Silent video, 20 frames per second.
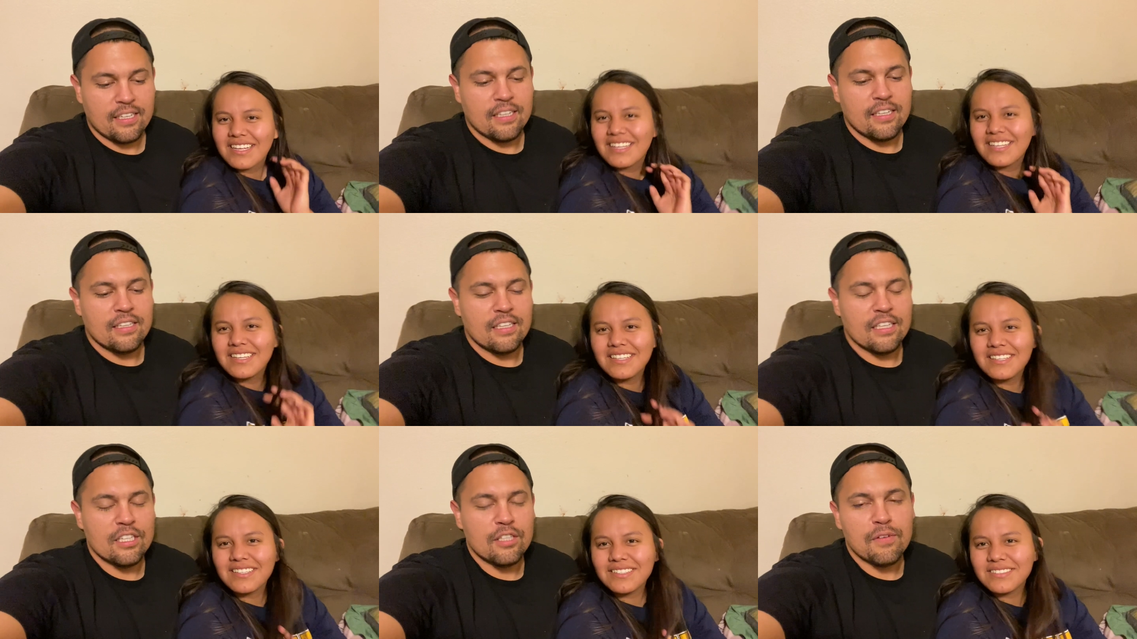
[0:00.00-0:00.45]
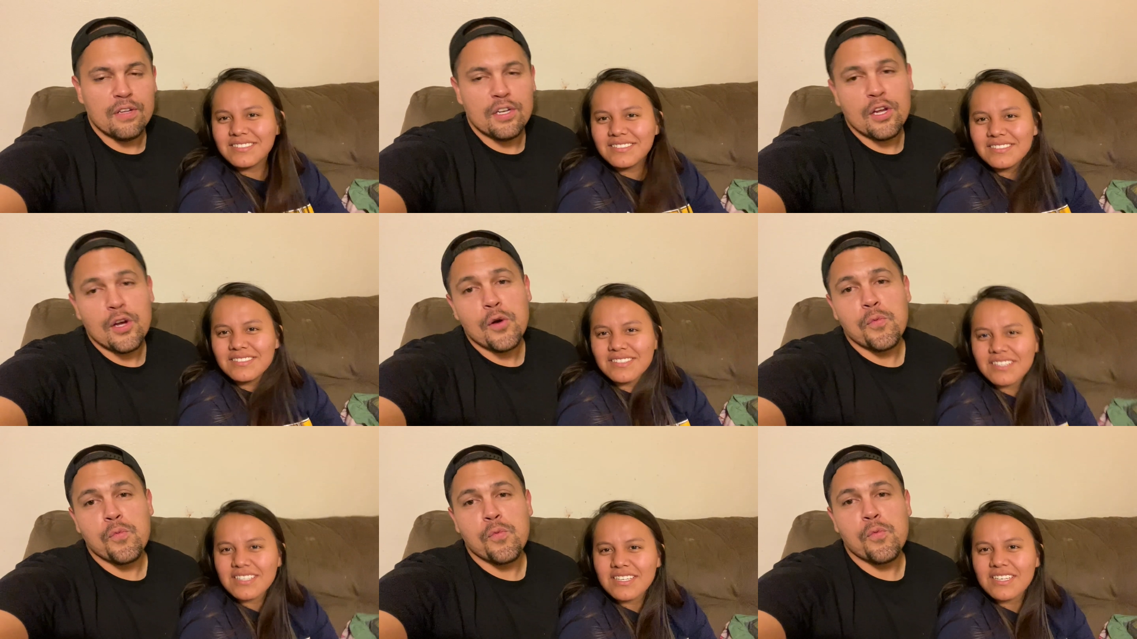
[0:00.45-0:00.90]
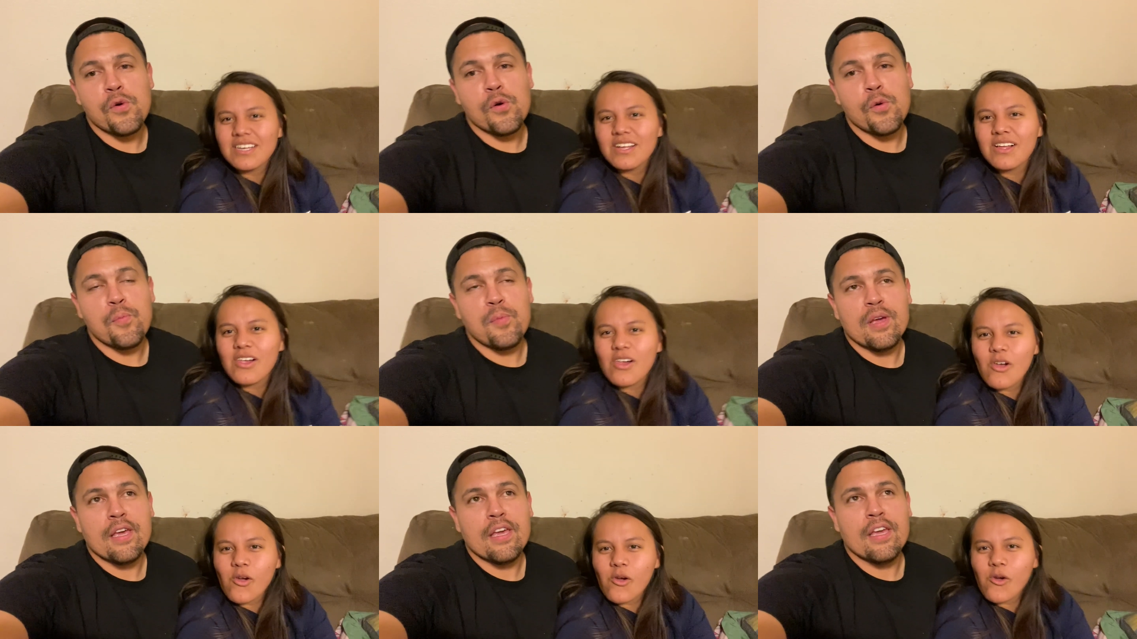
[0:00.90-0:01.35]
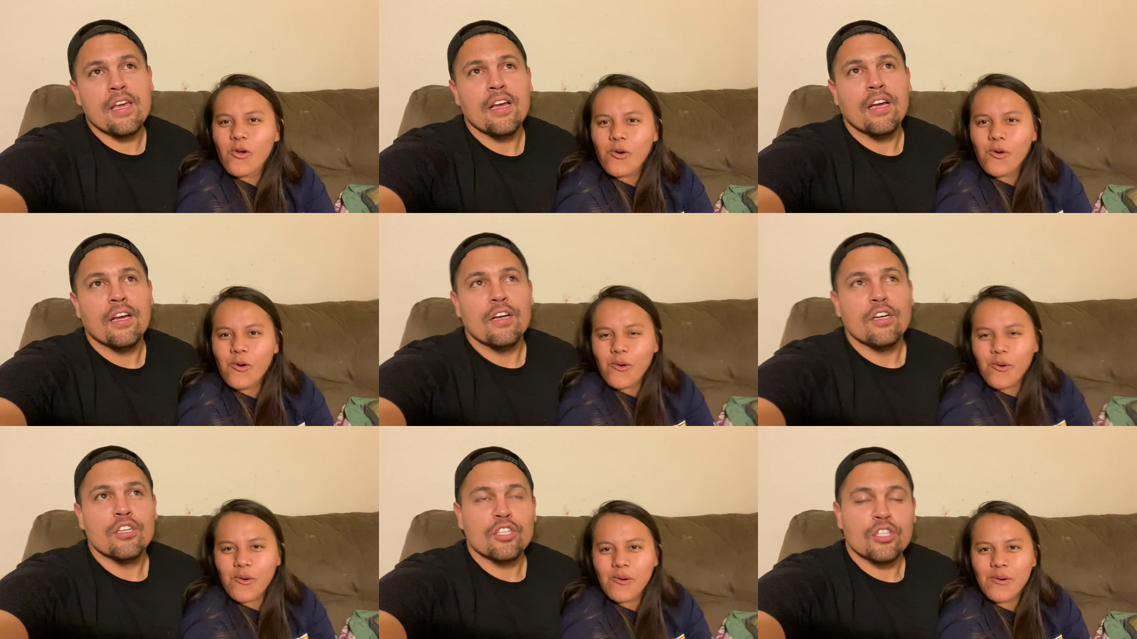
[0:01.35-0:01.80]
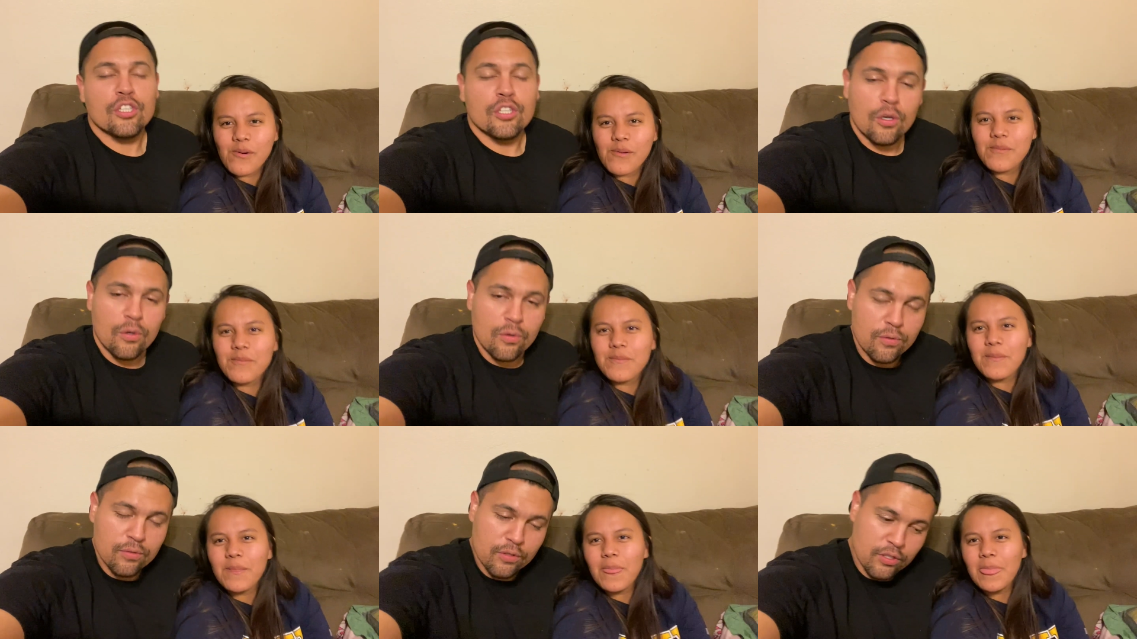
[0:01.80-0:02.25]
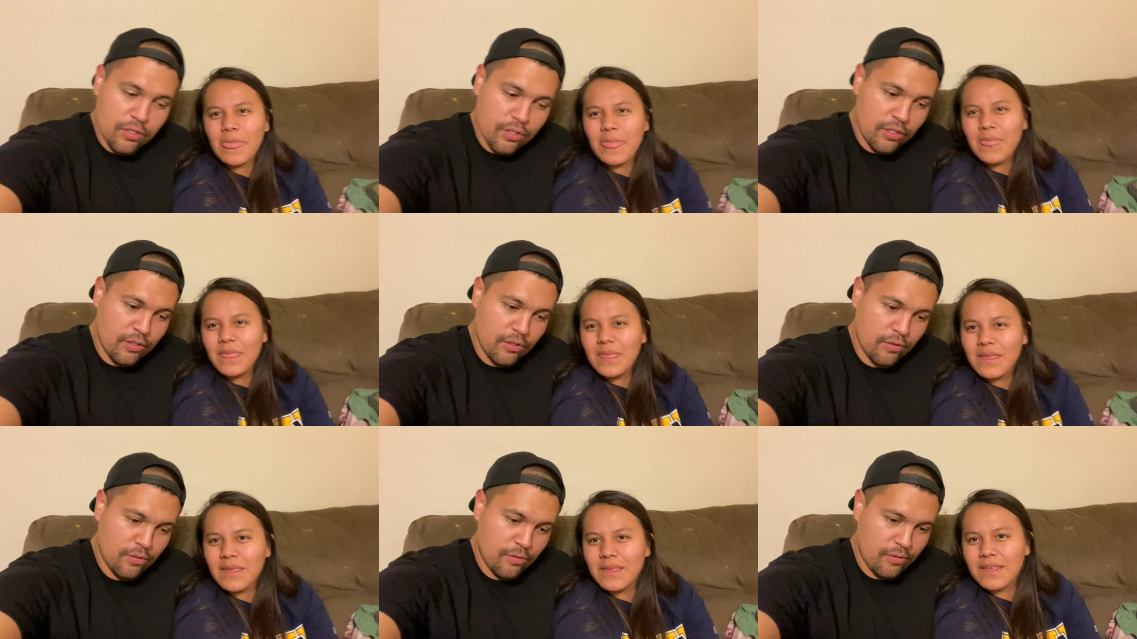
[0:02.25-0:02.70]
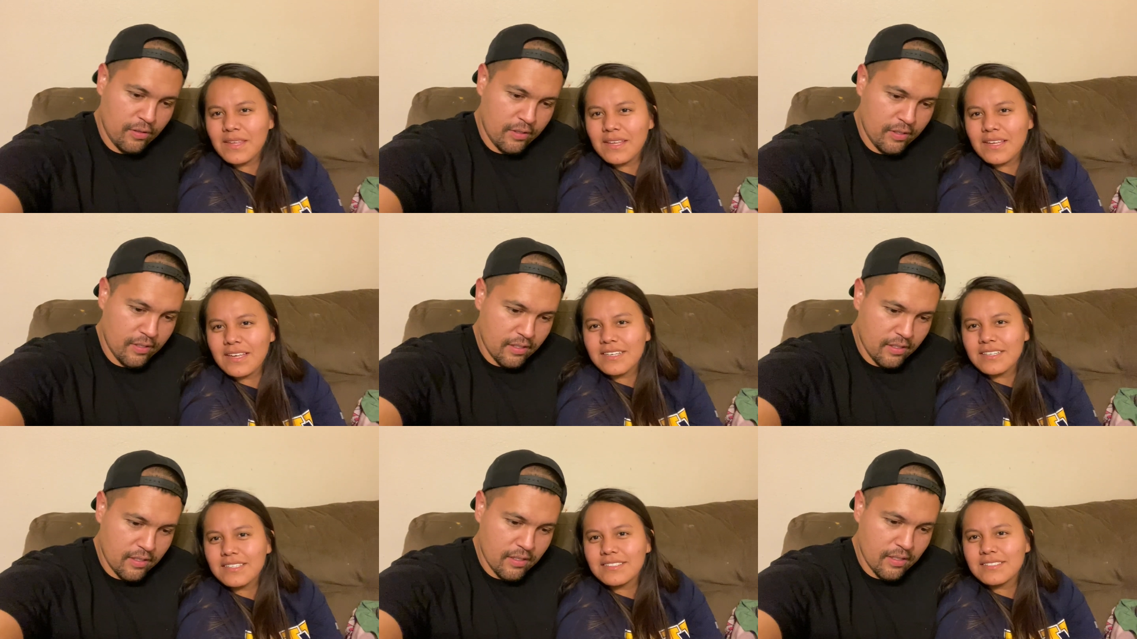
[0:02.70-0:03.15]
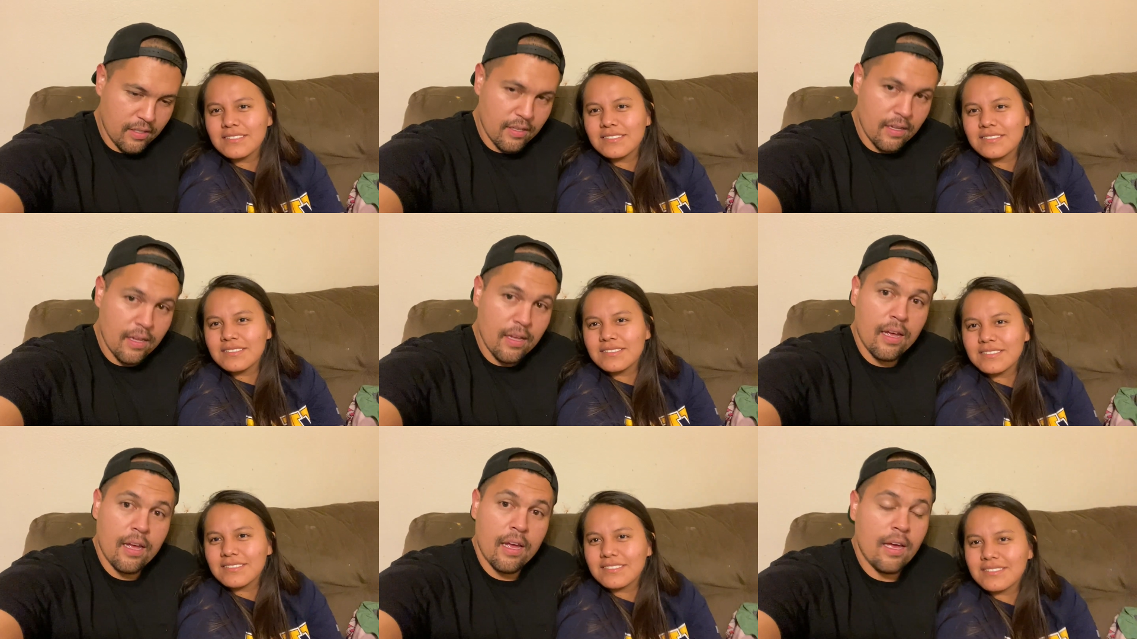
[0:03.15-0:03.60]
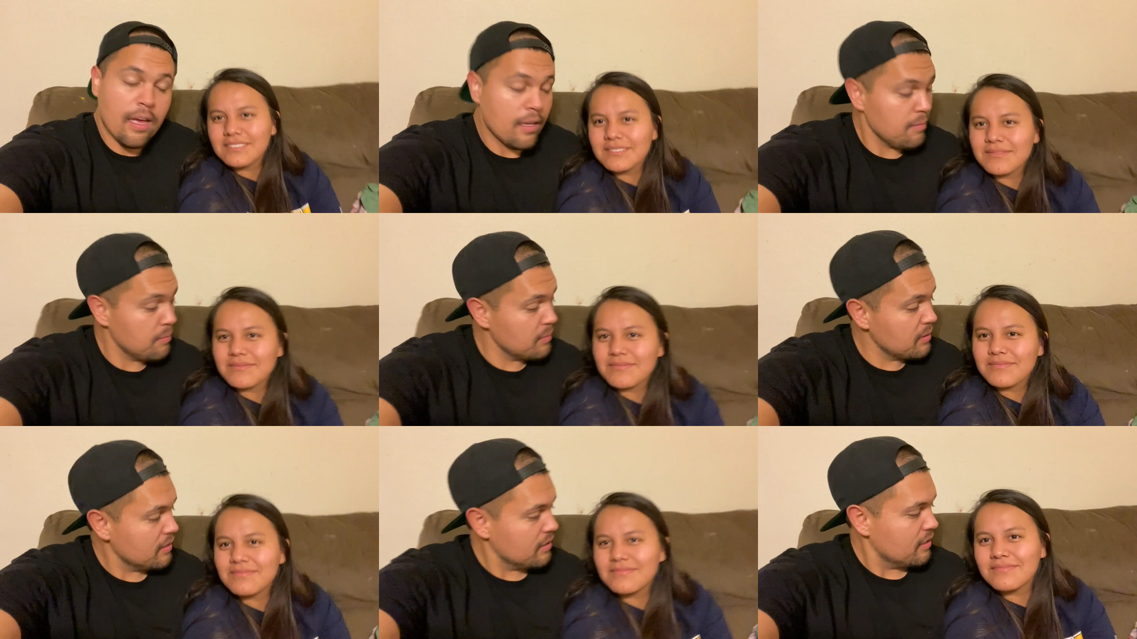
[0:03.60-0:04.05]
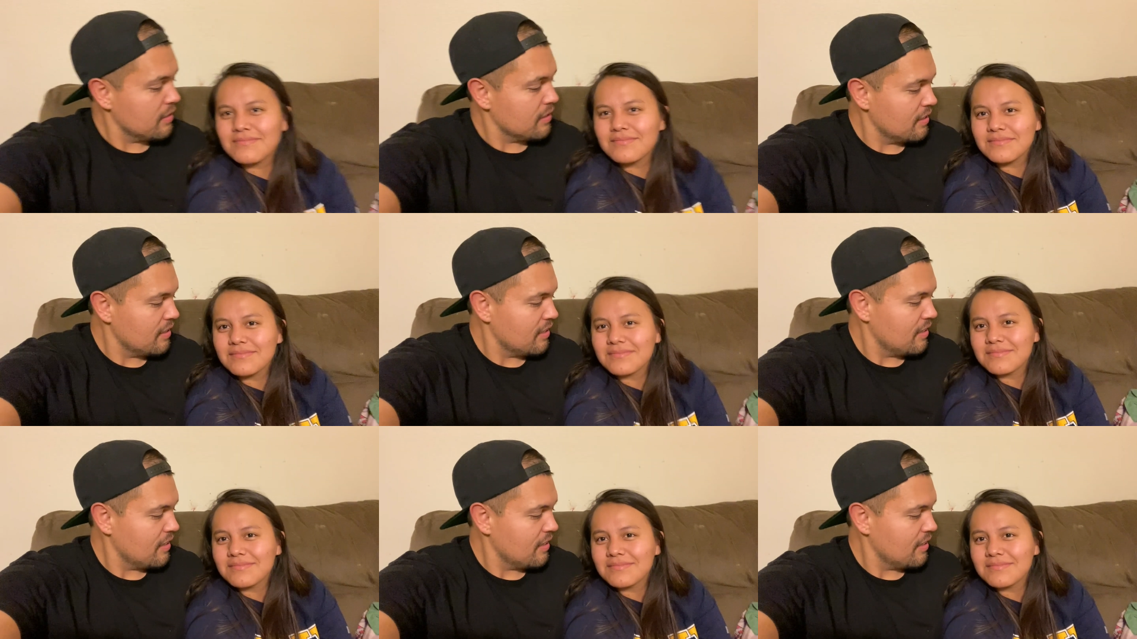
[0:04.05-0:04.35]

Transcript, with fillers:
Speaker 1: this video will be shown to you and me.